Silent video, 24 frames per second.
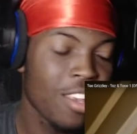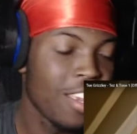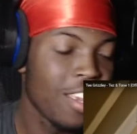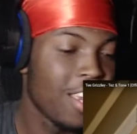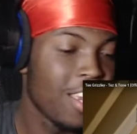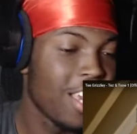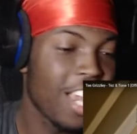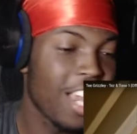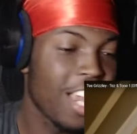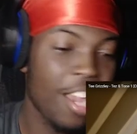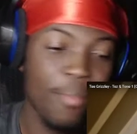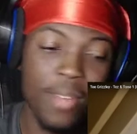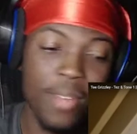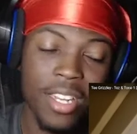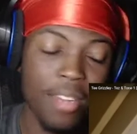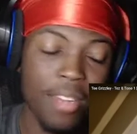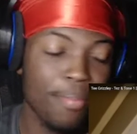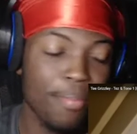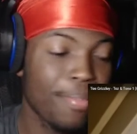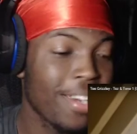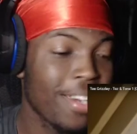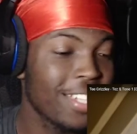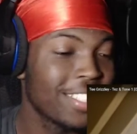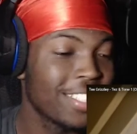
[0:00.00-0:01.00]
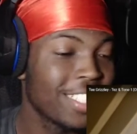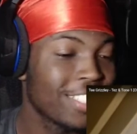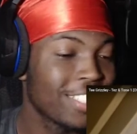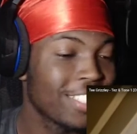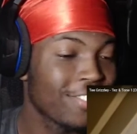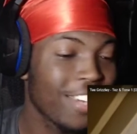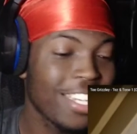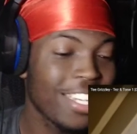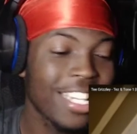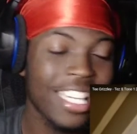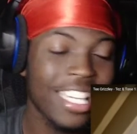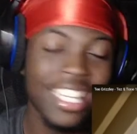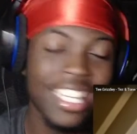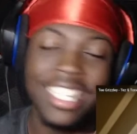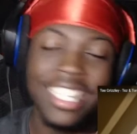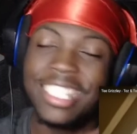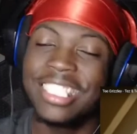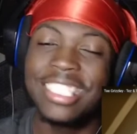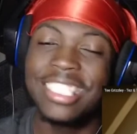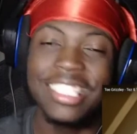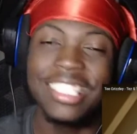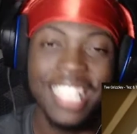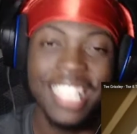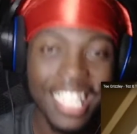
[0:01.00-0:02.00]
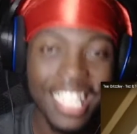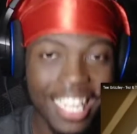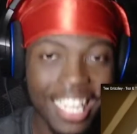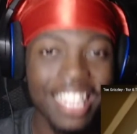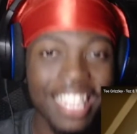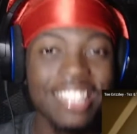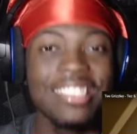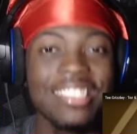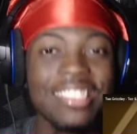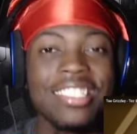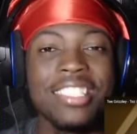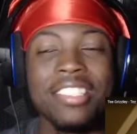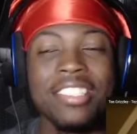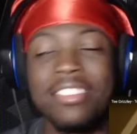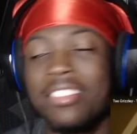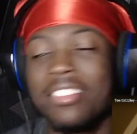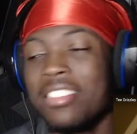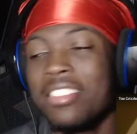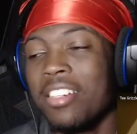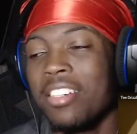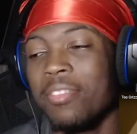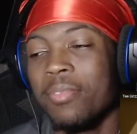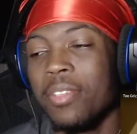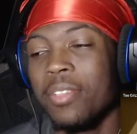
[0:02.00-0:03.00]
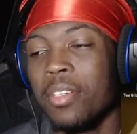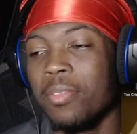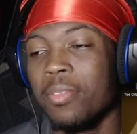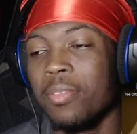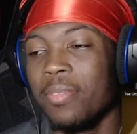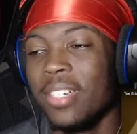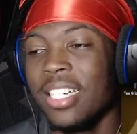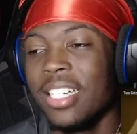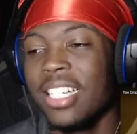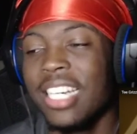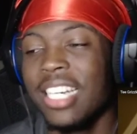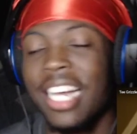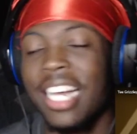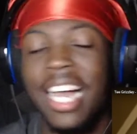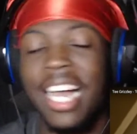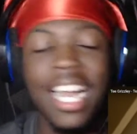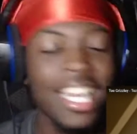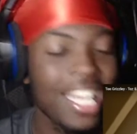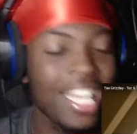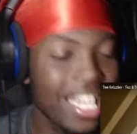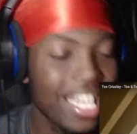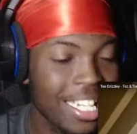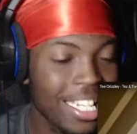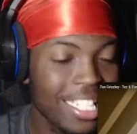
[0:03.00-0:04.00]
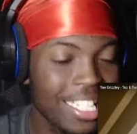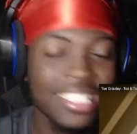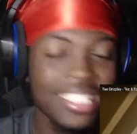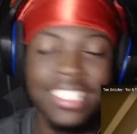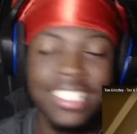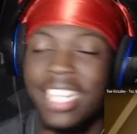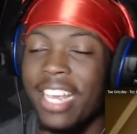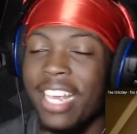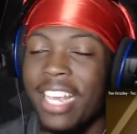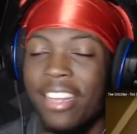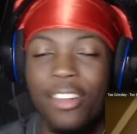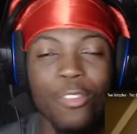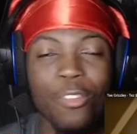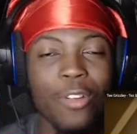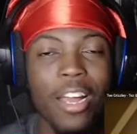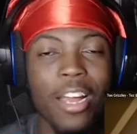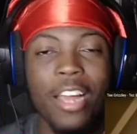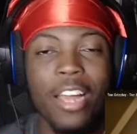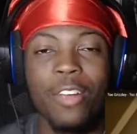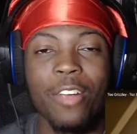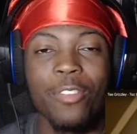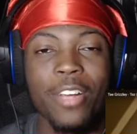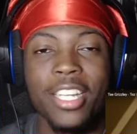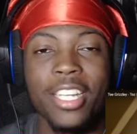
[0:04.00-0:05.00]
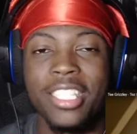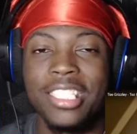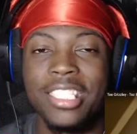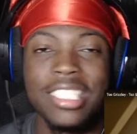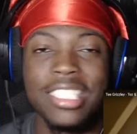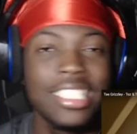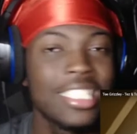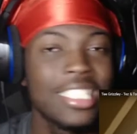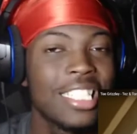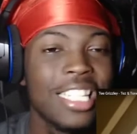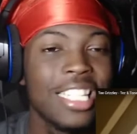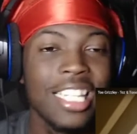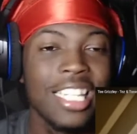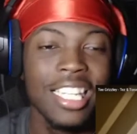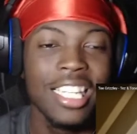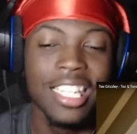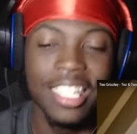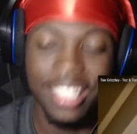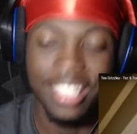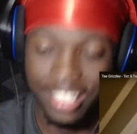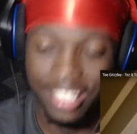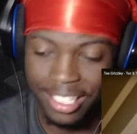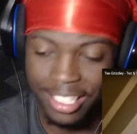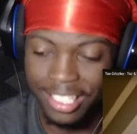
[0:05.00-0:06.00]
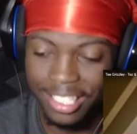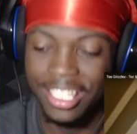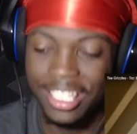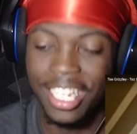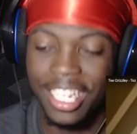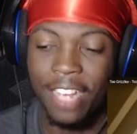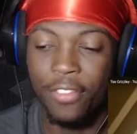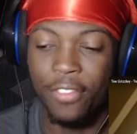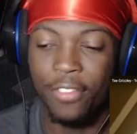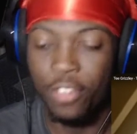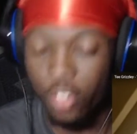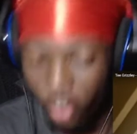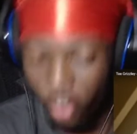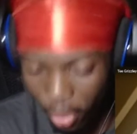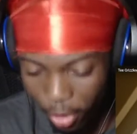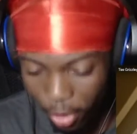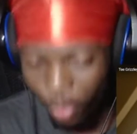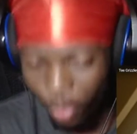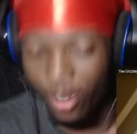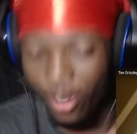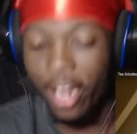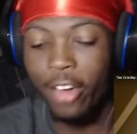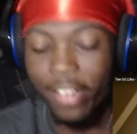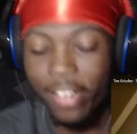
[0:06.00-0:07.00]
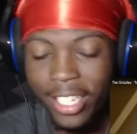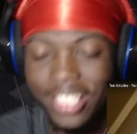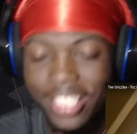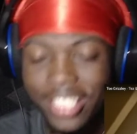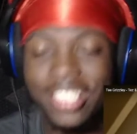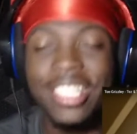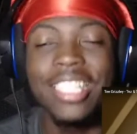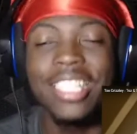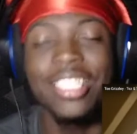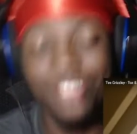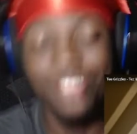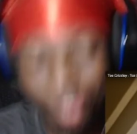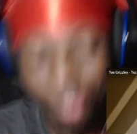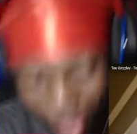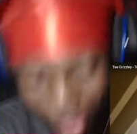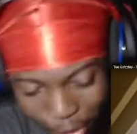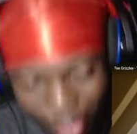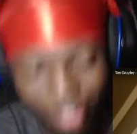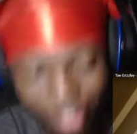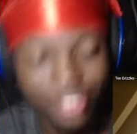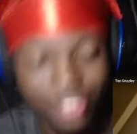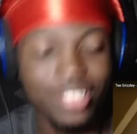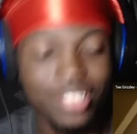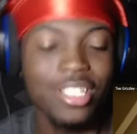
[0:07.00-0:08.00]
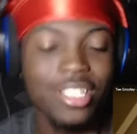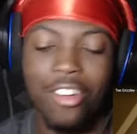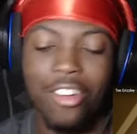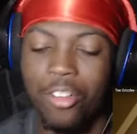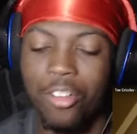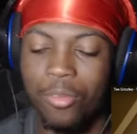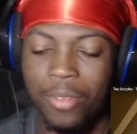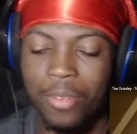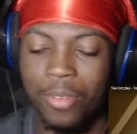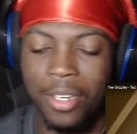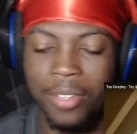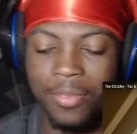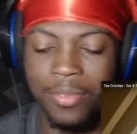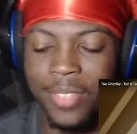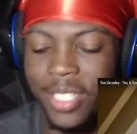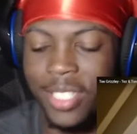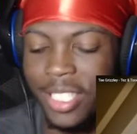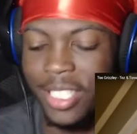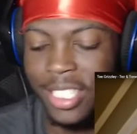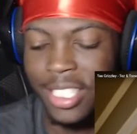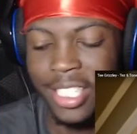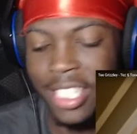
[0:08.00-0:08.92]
I'm in the process right now. Stay down till you come up, man. I got to escape the rat race. You know what I'm saying? If you know what the rat race is, you know what I'm talking about, man.